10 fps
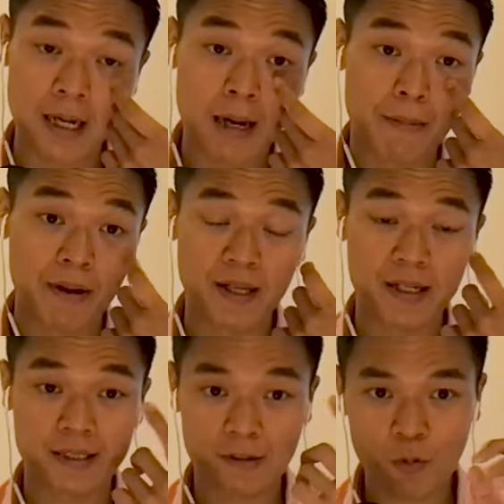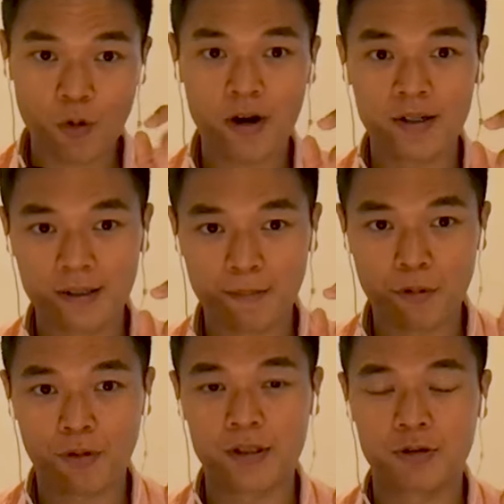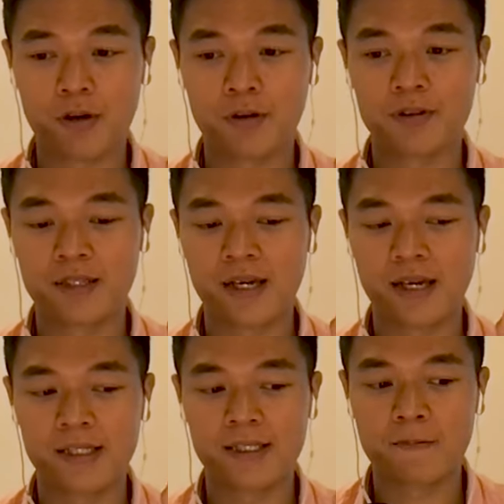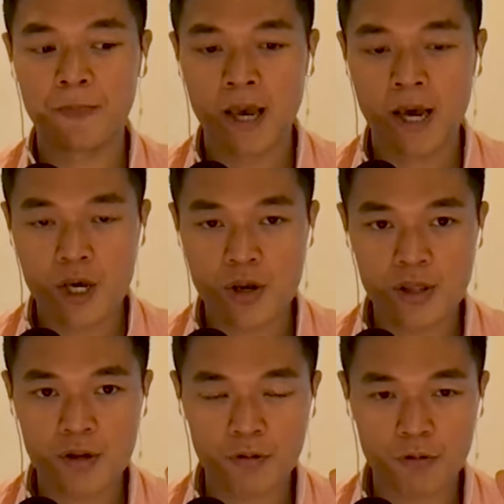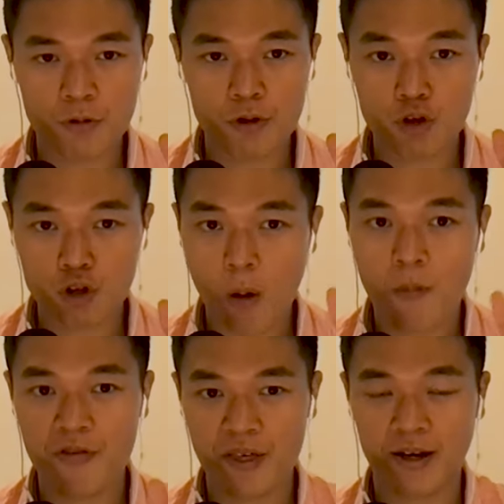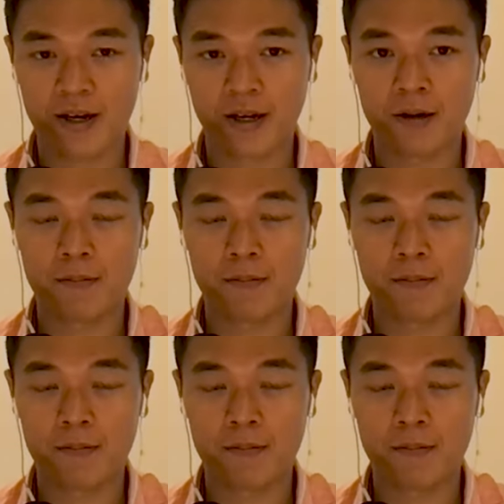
But the thing is, what the book is trying to say is you need to stop thinking.